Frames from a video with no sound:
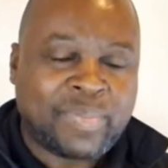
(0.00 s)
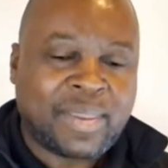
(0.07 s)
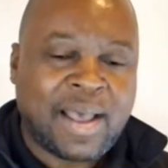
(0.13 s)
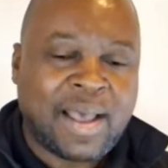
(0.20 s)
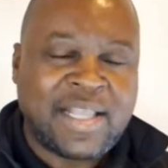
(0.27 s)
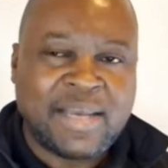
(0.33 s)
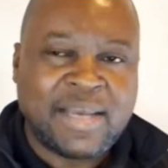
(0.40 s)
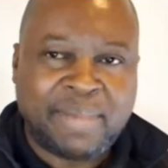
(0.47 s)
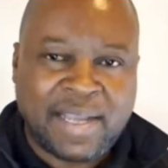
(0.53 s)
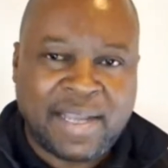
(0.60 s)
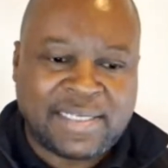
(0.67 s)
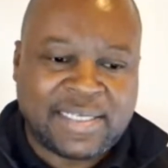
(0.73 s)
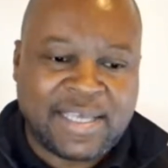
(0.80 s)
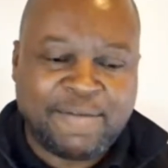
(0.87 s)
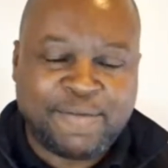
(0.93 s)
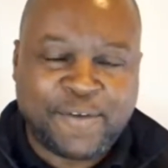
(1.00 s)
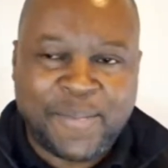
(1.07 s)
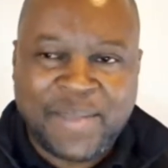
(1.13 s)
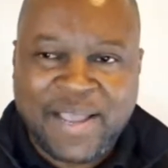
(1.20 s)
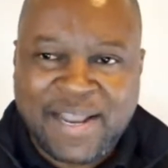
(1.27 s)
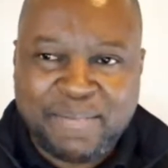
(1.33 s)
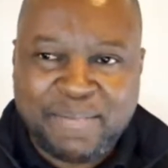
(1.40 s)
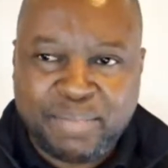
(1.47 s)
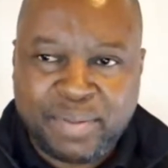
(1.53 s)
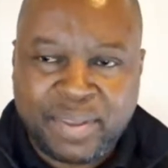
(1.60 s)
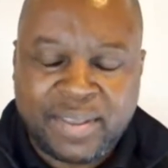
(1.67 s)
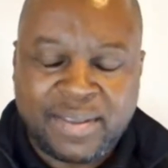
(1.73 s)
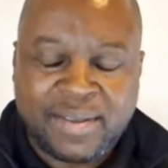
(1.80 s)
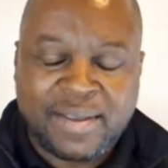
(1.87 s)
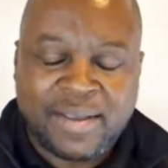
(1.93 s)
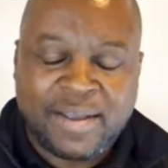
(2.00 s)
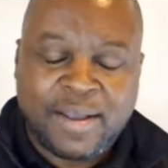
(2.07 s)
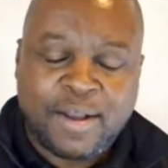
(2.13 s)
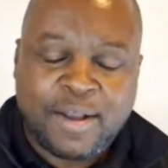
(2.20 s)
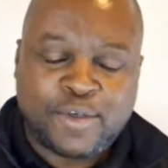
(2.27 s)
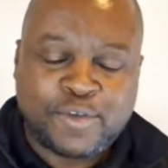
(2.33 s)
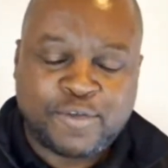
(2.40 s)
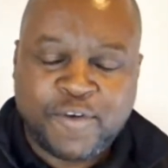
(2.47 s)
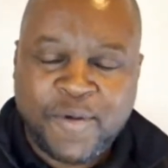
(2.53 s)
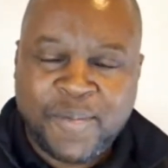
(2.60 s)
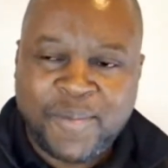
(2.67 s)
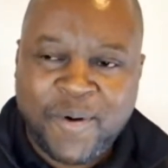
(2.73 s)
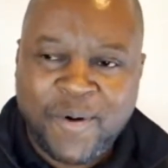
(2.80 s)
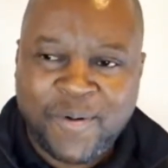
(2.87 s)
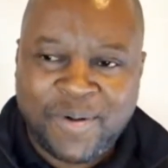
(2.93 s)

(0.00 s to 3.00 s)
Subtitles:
Nyemba, it came from NMB to form